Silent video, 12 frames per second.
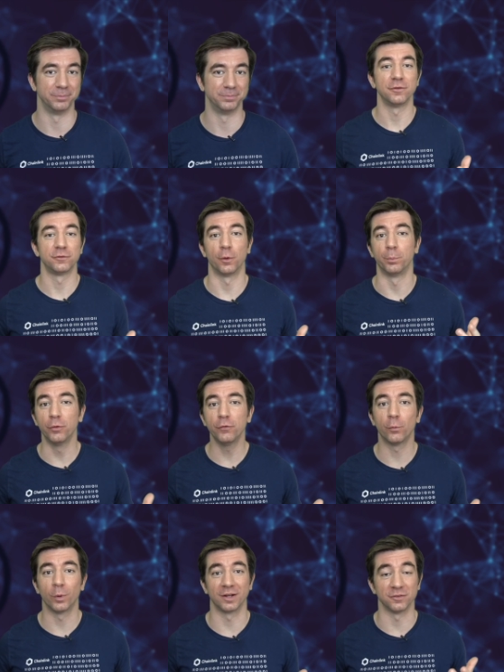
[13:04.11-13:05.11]
So proof
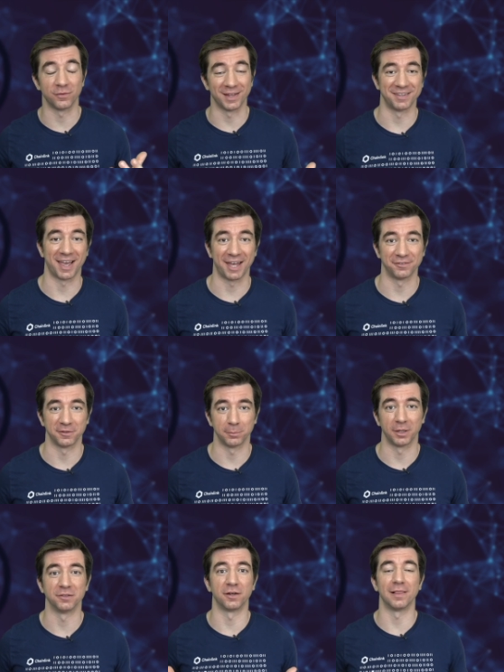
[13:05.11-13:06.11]
of work is fantastic
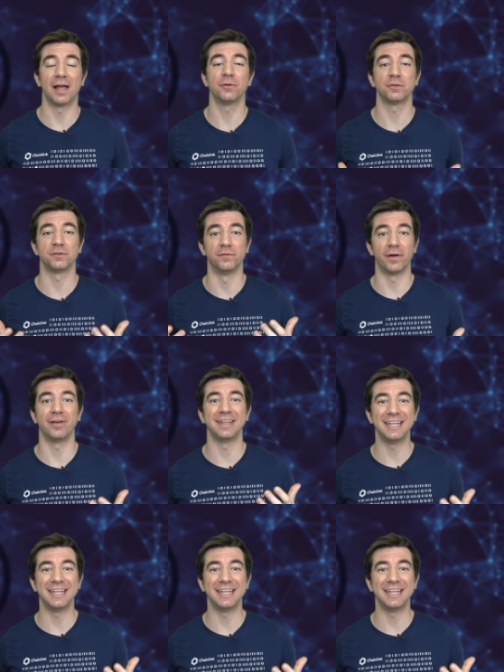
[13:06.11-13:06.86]
because it allows us to very